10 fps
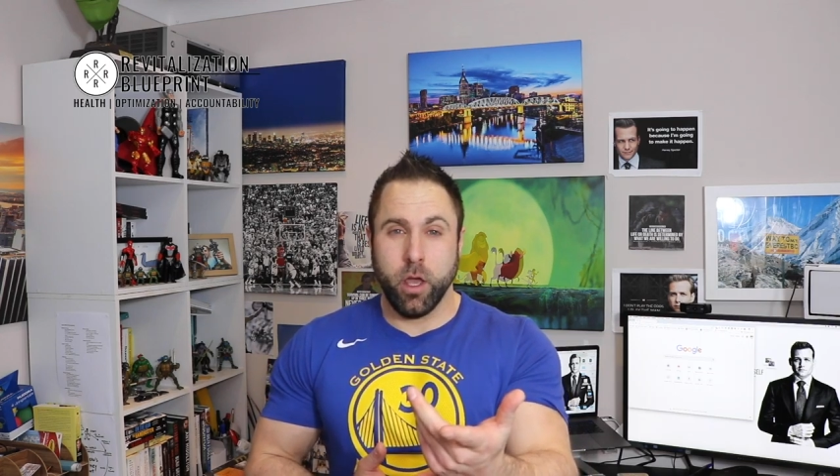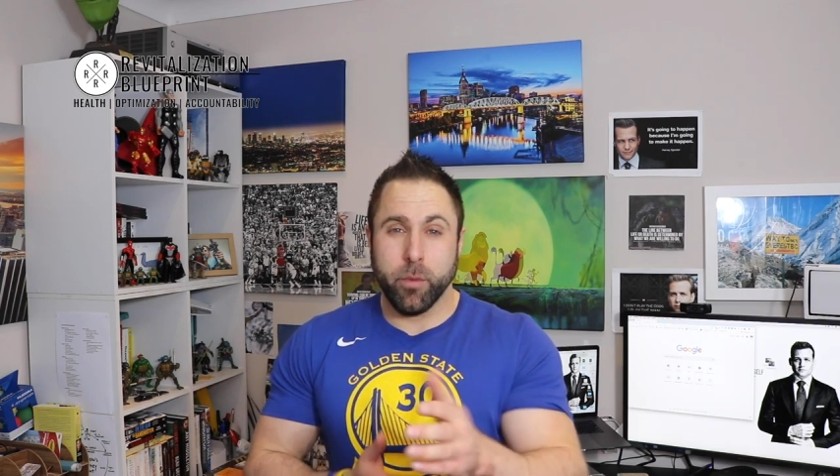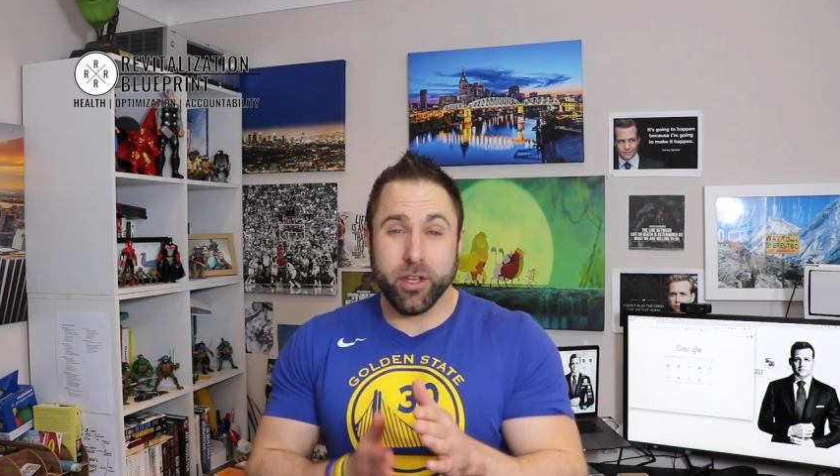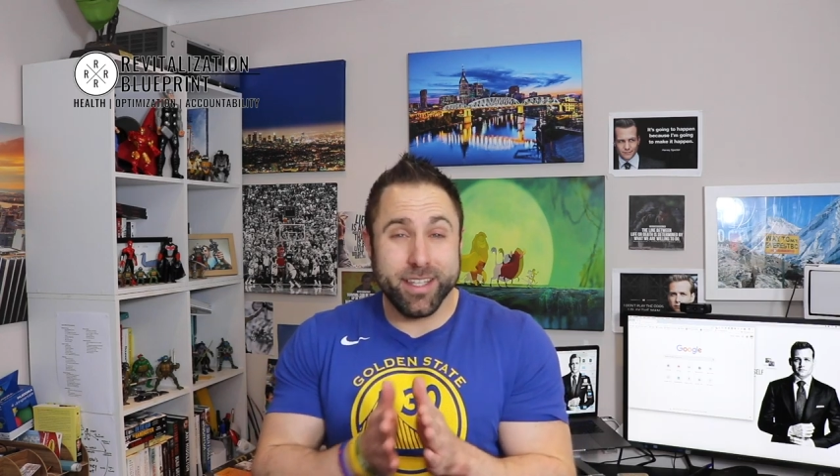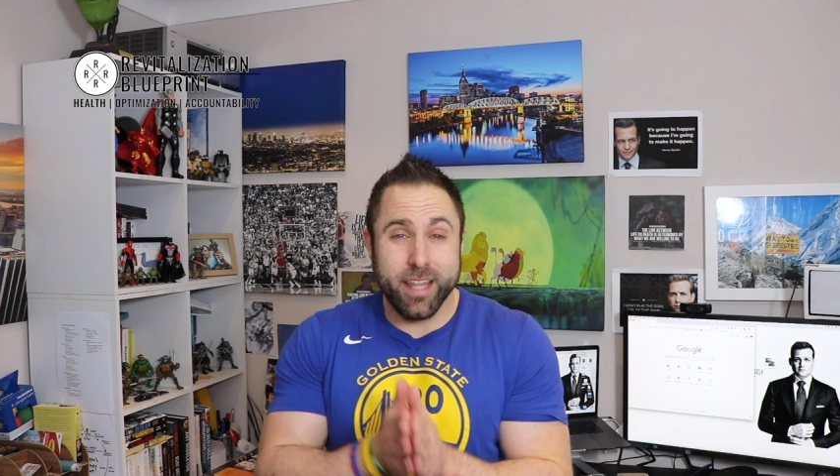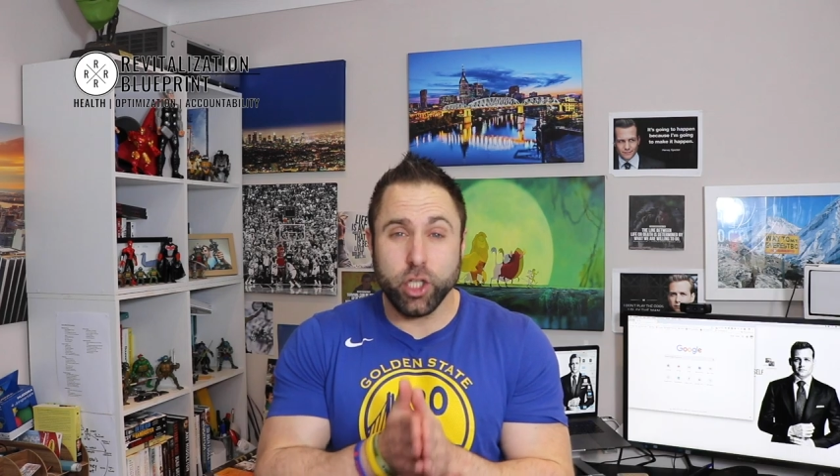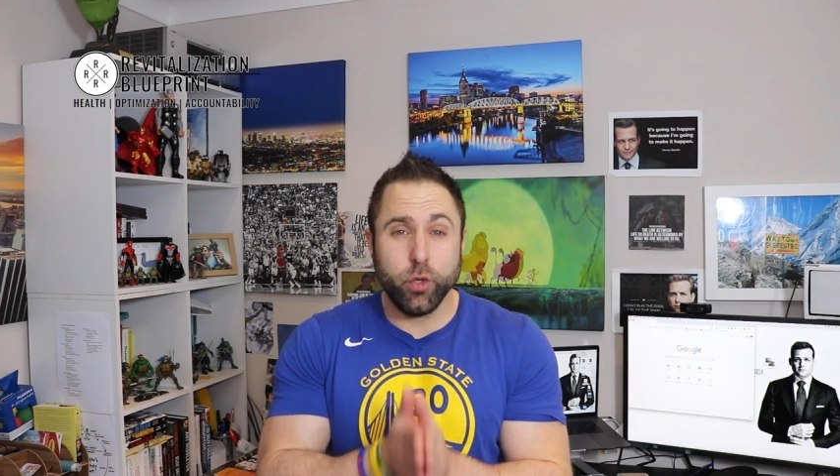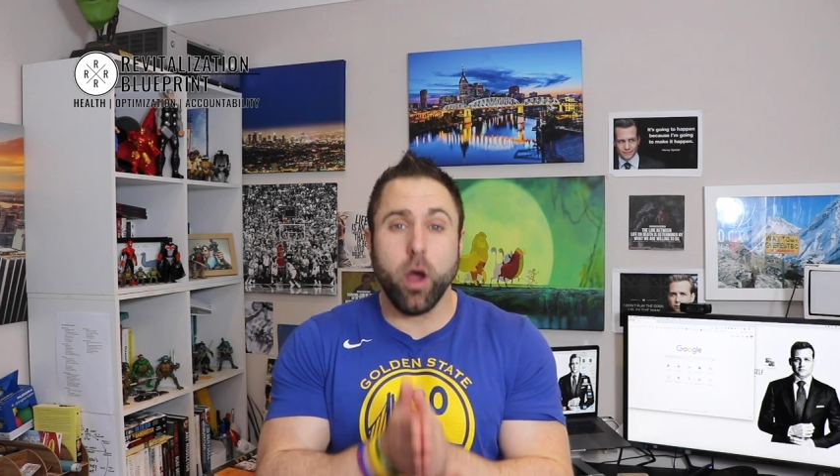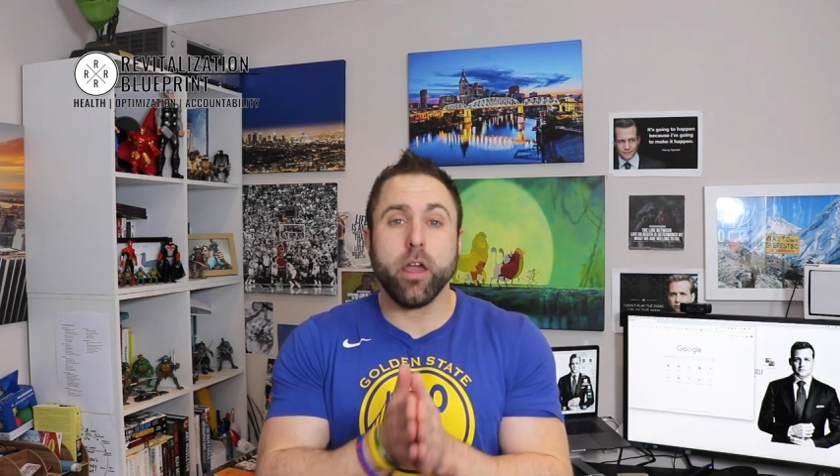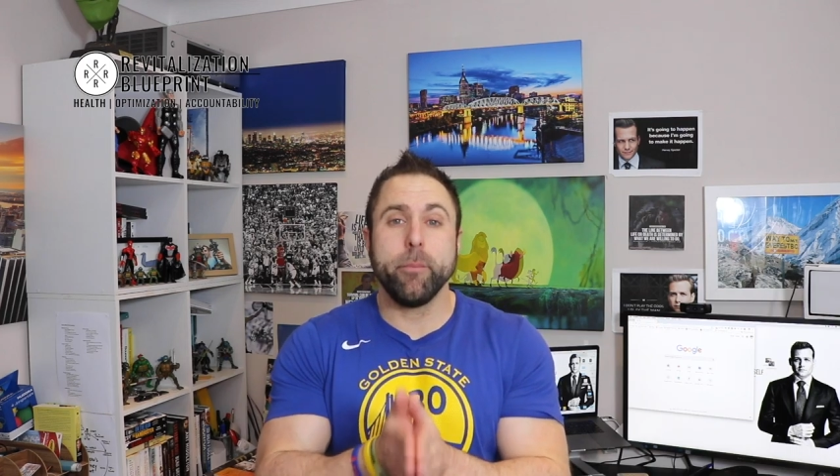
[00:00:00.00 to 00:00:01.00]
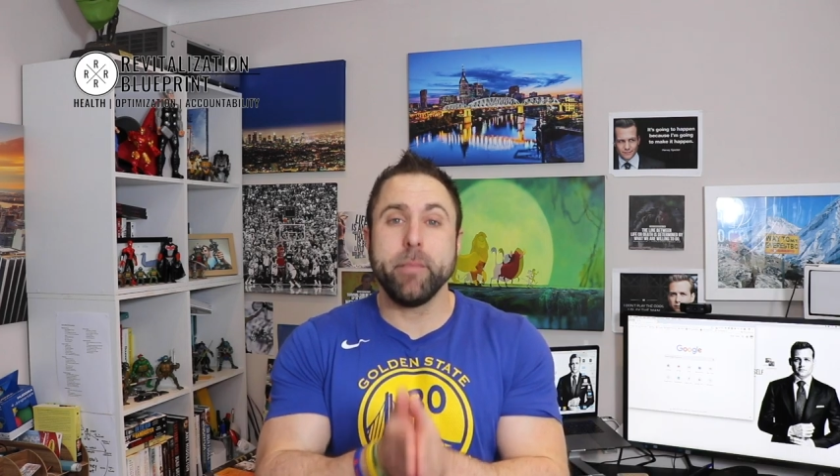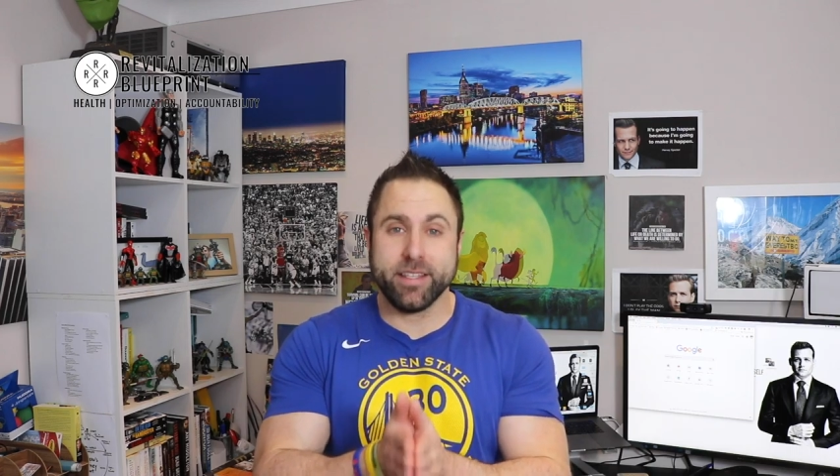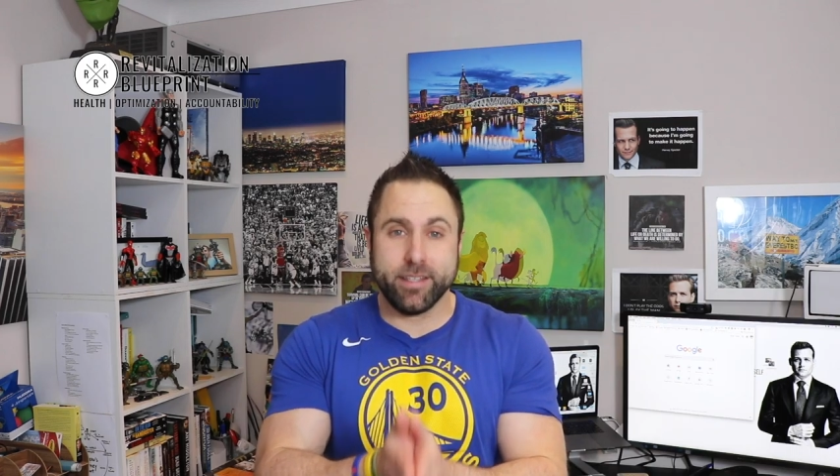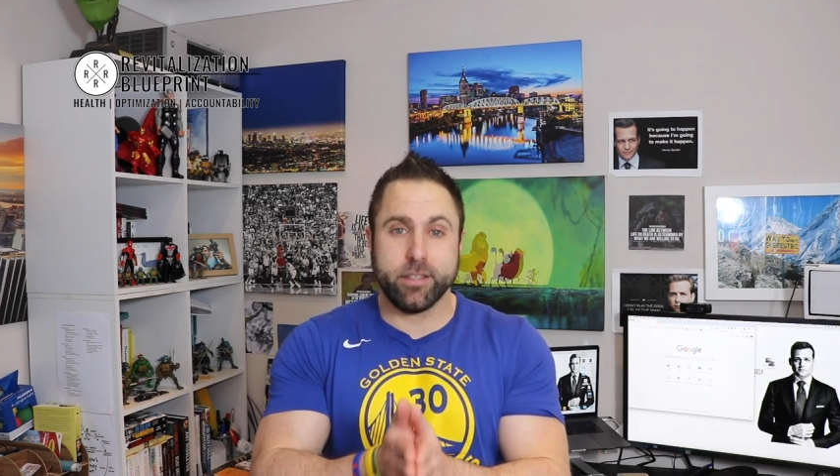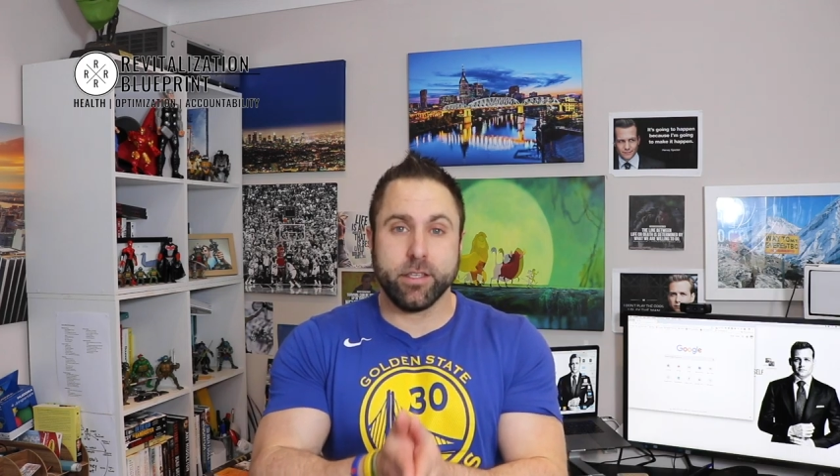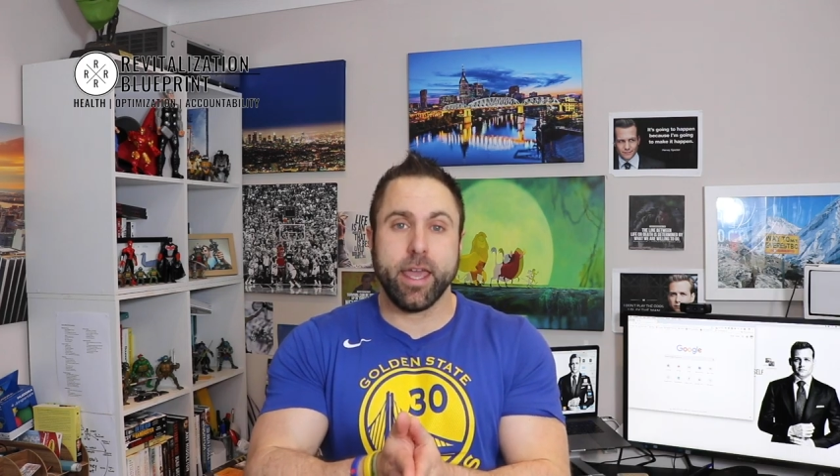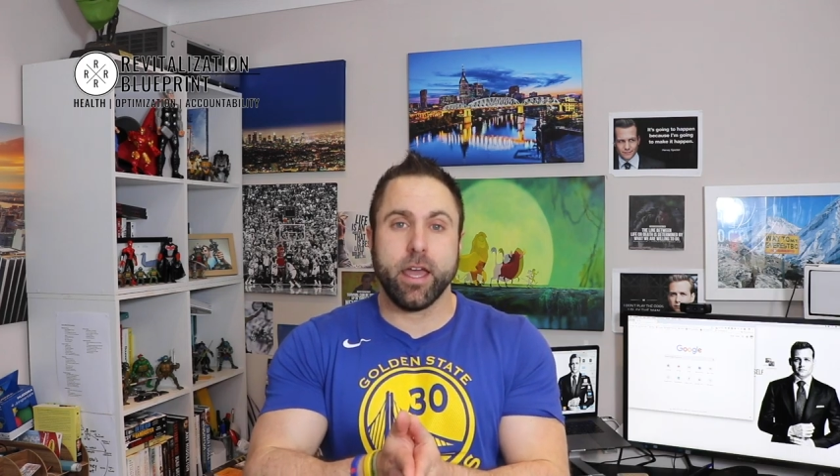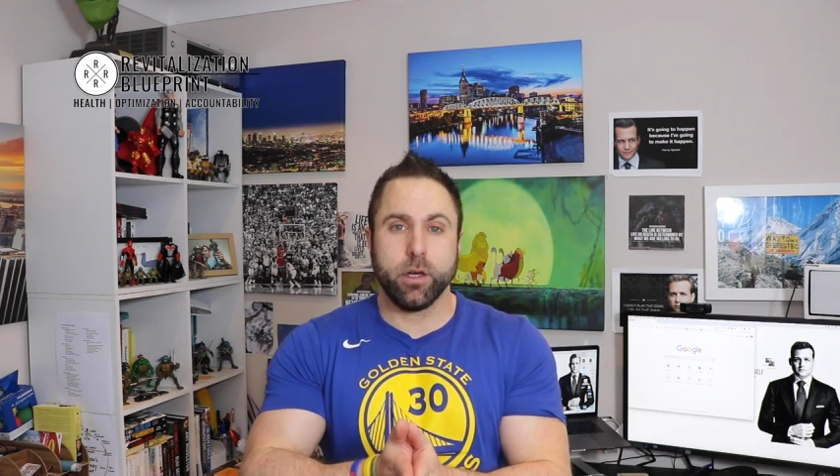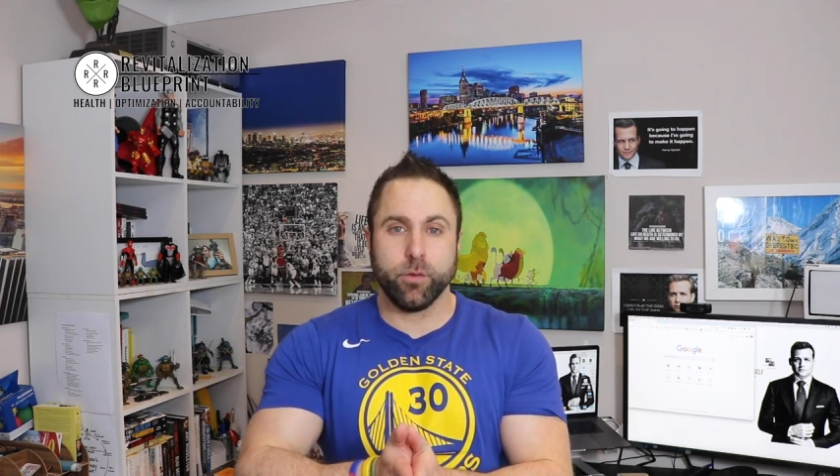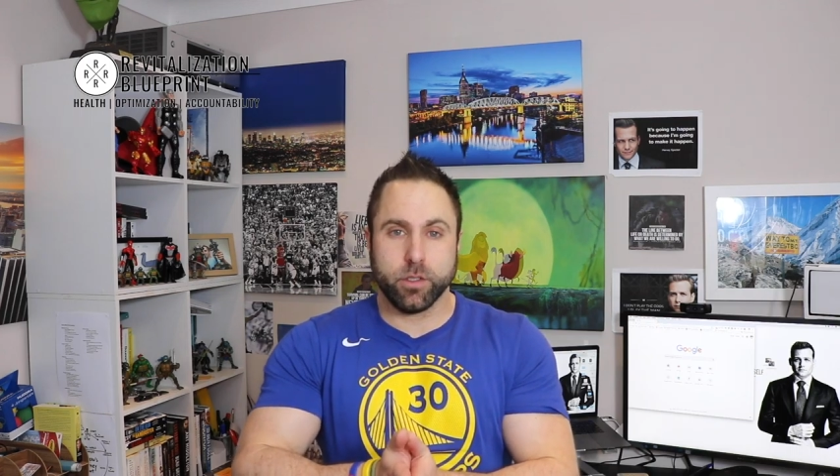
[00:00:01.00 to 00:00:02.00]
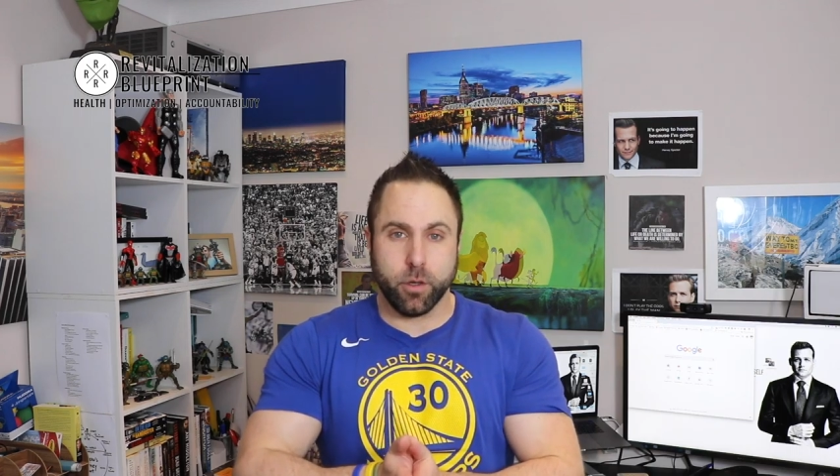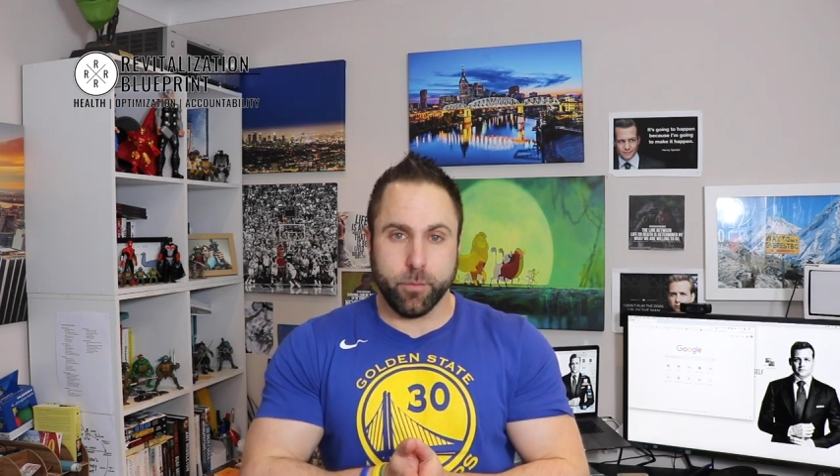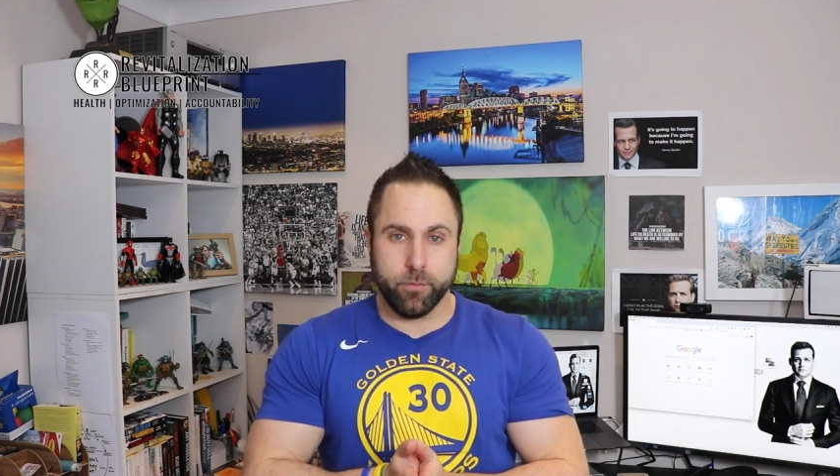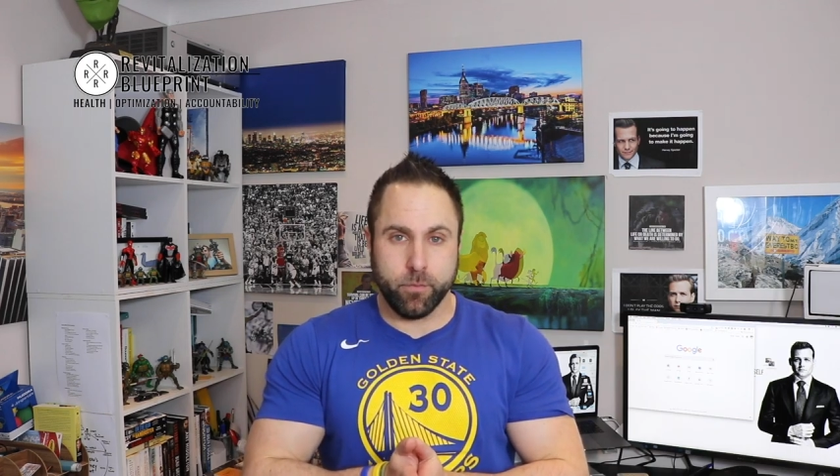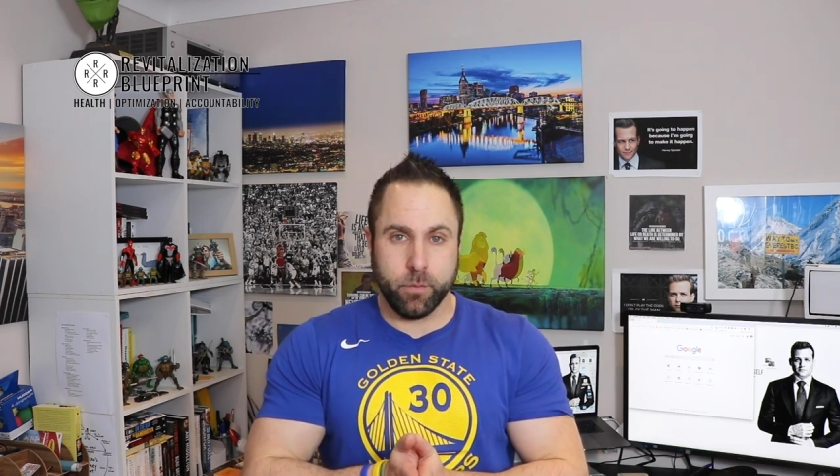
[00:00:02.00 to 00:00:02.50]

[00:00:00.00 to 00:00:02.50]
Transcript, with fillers: Because unless you are committed to getting a result,